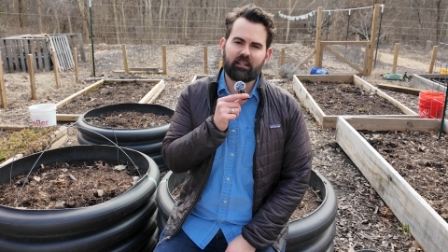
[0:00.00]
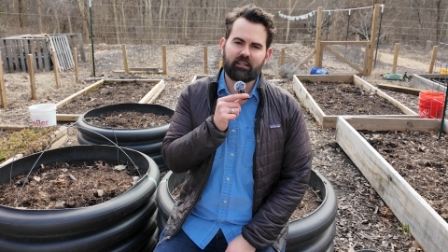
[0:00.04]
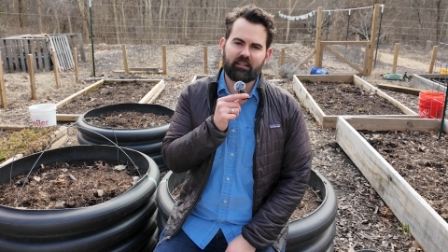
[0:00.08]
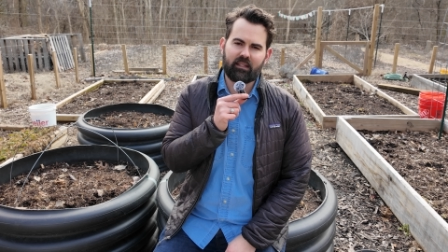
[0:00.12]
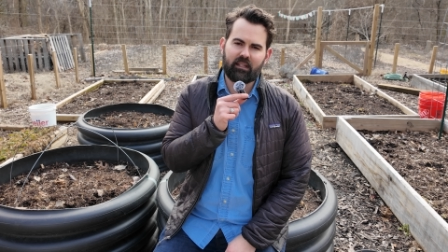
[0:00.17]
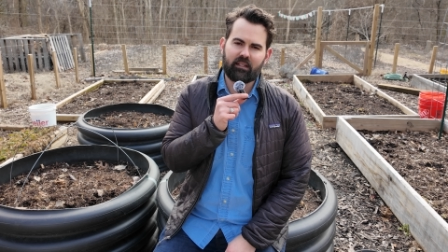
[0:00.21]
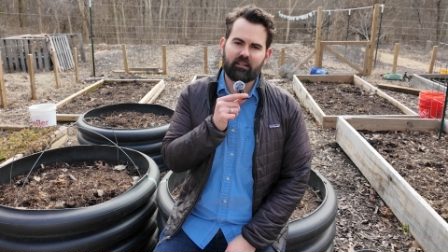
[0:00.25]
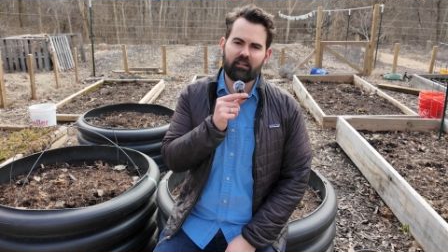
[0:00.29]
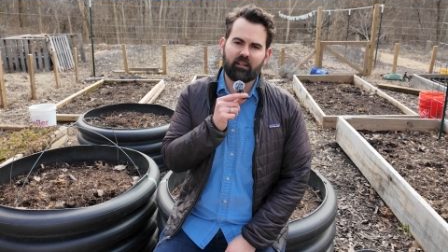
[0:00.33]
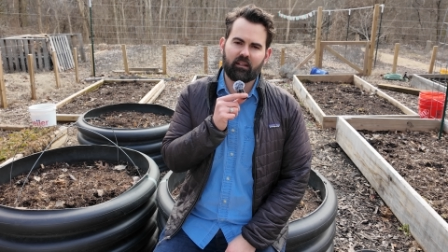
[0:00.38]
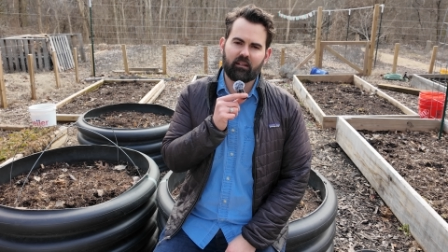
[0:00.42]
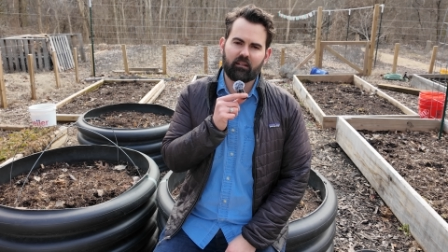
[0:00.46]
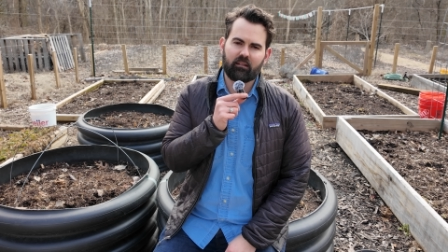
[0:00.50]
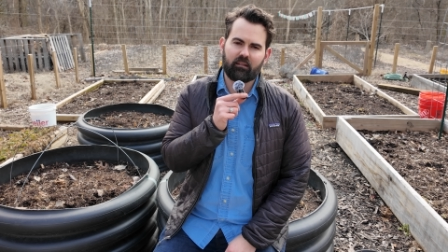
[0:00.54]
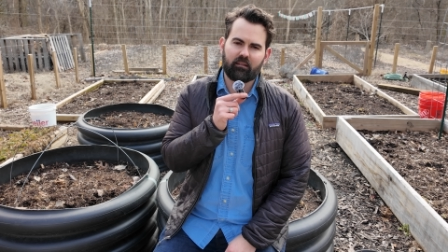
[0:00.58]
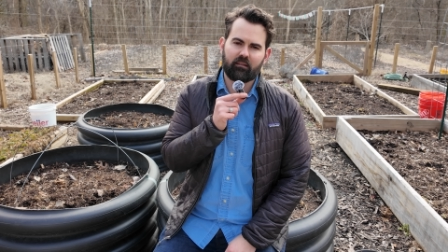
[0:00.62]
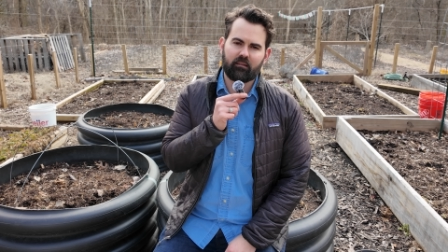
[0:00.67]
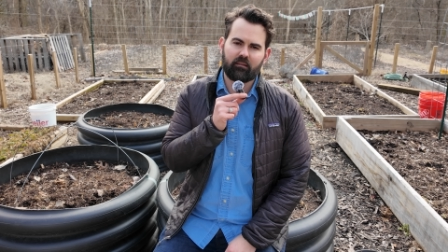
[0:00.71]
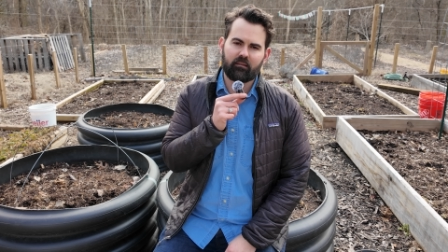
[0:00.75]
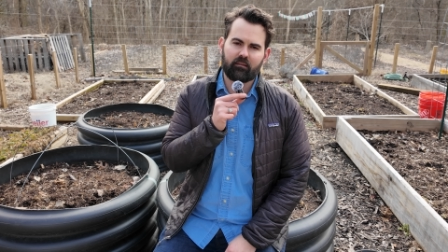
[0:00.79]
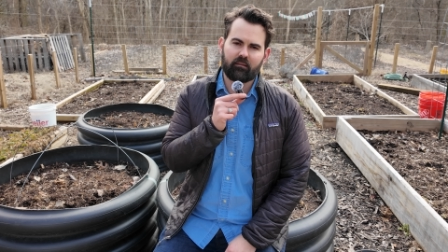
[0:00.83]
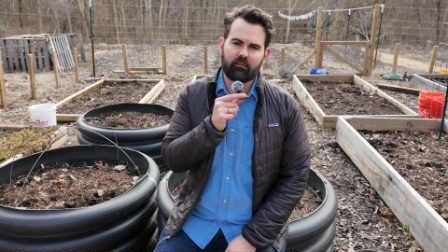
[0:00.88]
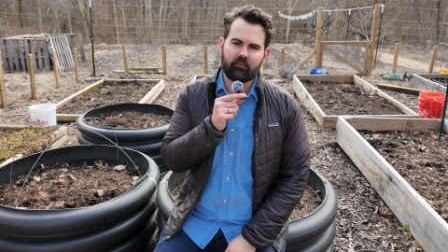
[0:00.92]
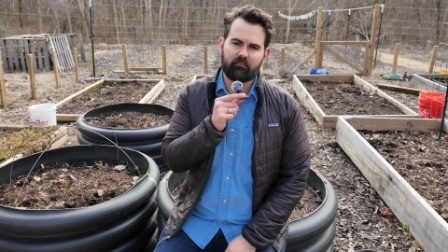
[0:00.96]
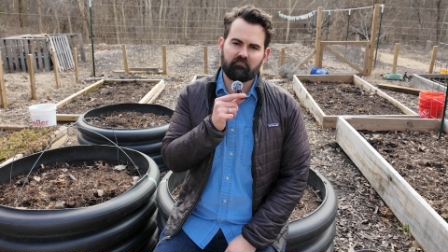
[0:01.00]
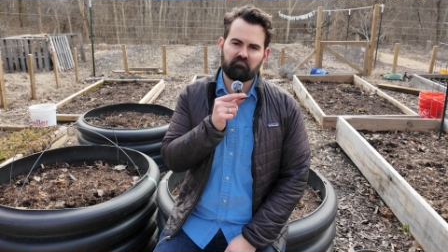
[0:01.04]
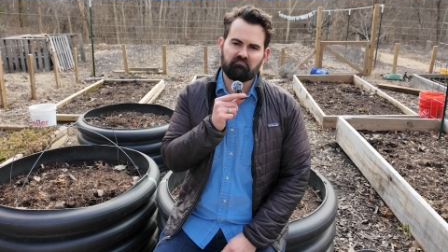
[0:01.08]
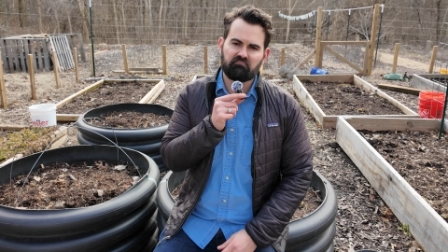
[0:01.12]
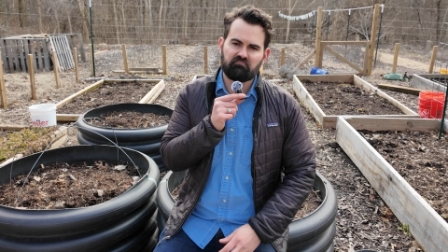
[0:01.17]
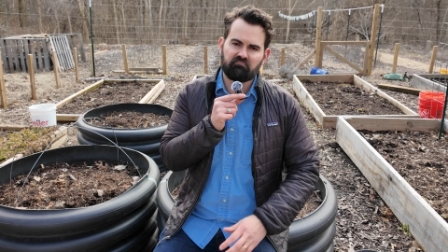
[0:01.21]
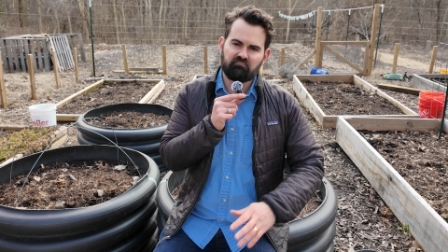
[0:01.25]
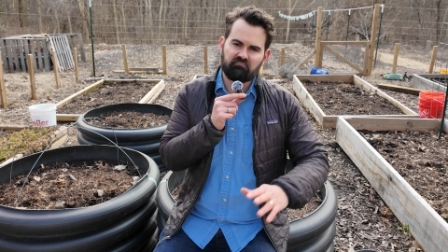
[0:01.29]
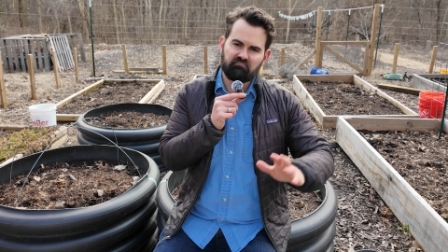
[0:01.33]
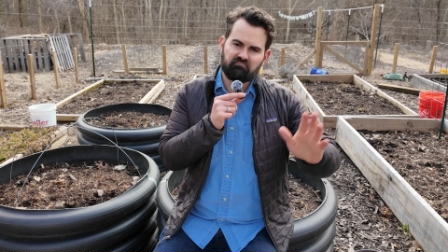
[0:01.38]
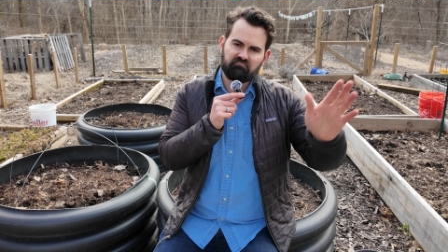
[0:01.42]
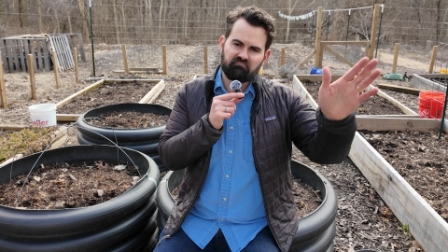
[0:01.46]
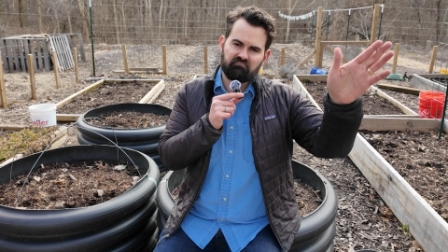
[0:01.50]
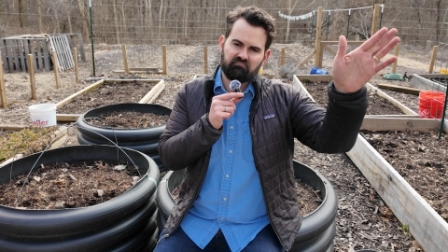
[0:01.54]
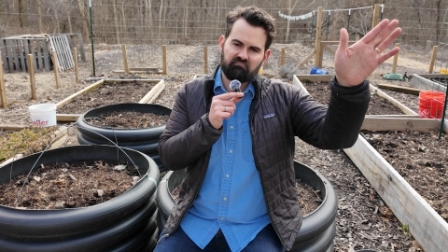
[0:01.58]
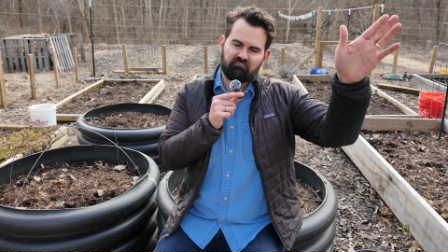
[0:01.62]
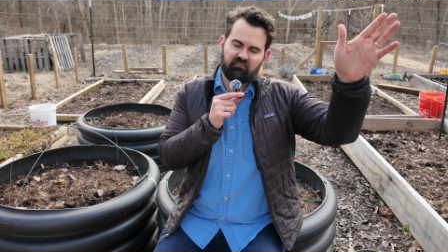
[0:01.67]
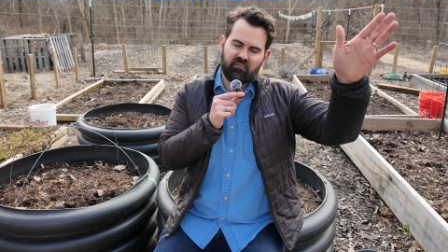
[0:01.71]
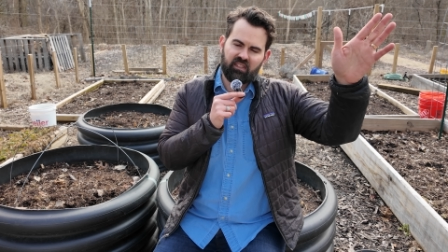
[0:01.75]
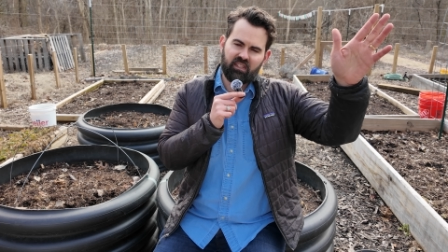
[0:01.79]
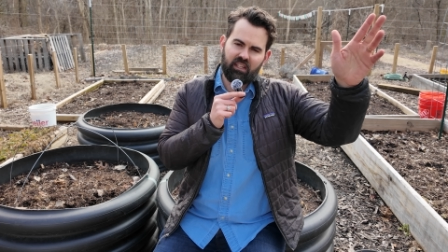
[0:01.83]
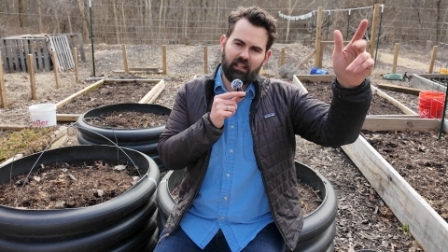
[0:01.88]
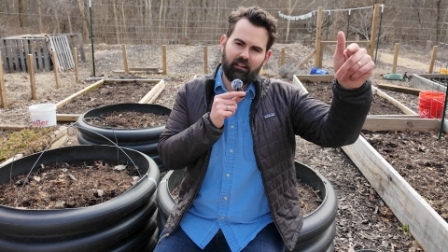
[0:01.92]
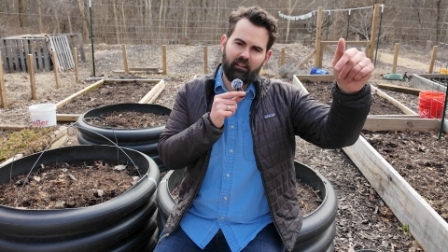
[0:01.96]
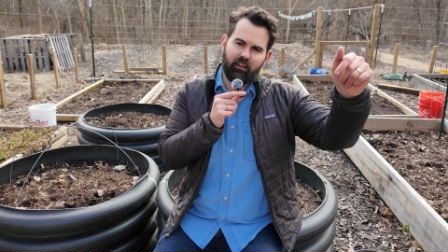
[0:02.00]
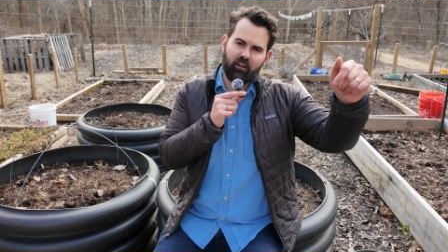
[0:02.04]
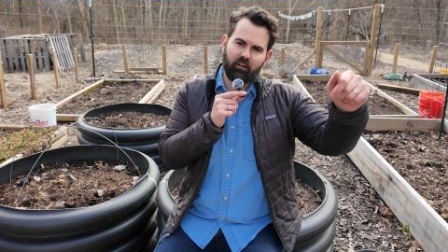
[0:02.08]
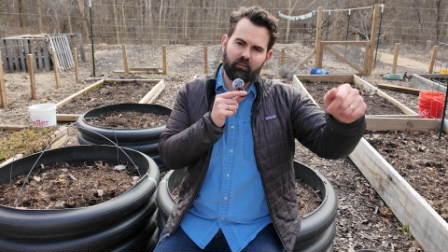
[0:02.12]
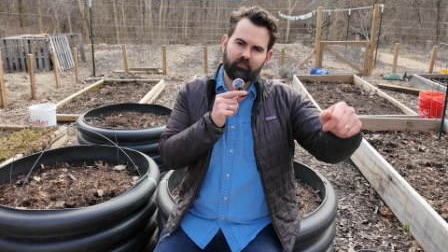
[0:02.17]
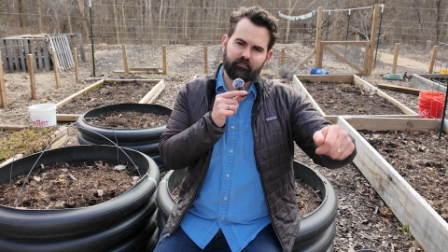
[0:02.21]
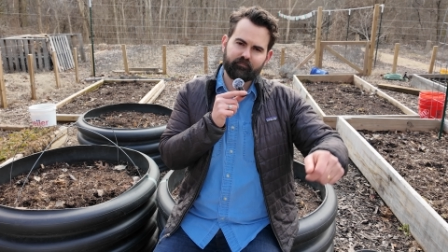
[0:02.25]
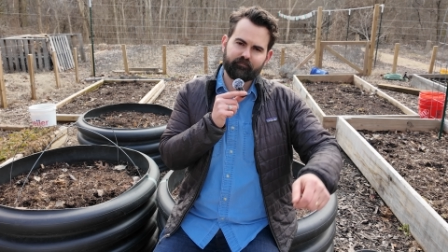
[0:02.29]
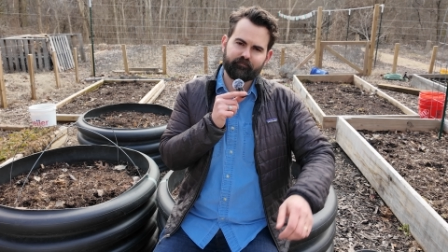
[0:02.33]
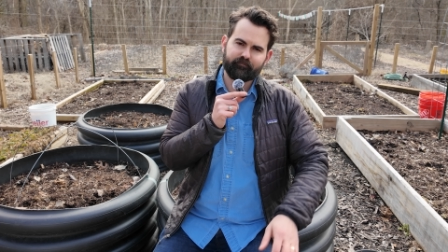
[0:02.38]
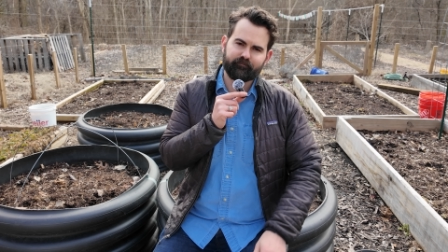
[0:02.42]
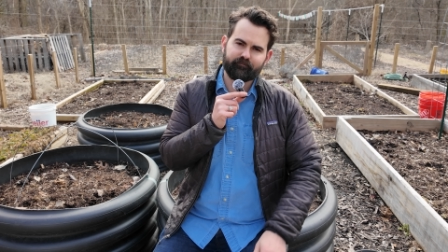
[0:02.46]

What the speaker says: season. See you later.